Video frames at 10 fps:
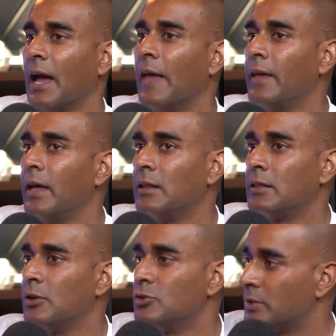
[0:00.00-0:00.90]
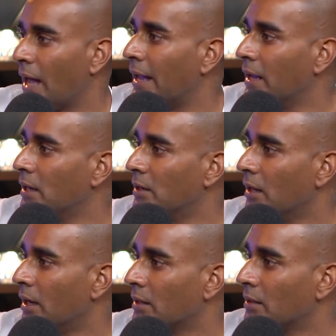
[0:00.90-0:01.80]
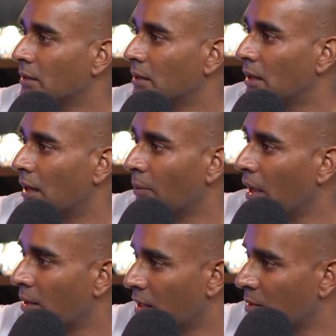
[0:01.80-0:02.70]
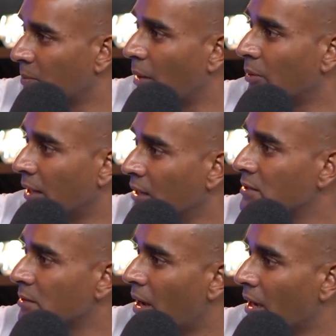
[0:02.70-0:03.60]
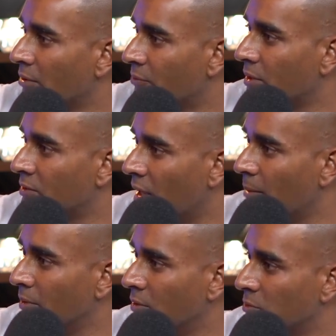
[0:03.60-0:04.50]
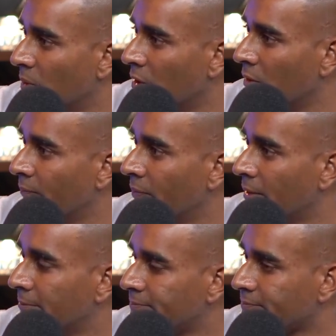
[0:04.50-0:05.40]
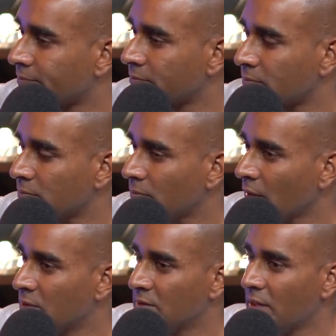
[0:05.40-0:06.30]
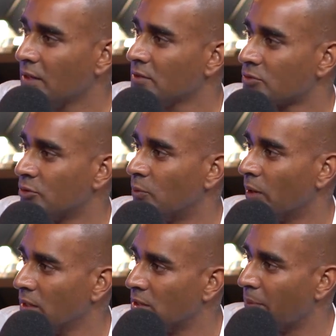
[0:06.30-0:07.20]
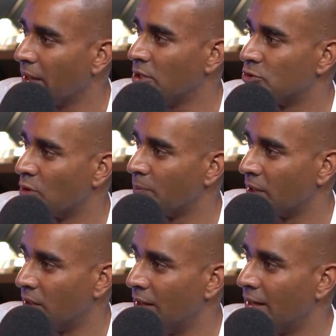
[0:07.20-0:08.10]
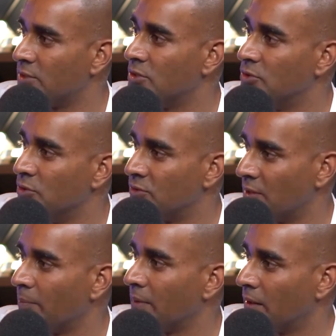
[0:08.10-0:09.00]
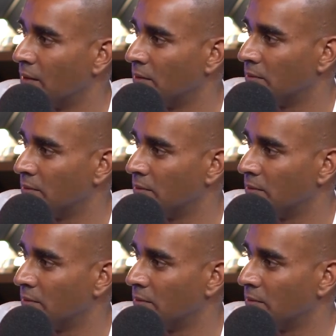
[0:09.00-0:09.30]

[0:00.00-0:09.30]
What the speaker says: then 32K in, you're like, am I going to be able to get into the market, for example, as well? So take us through, when did the penny drop that you needed to do something?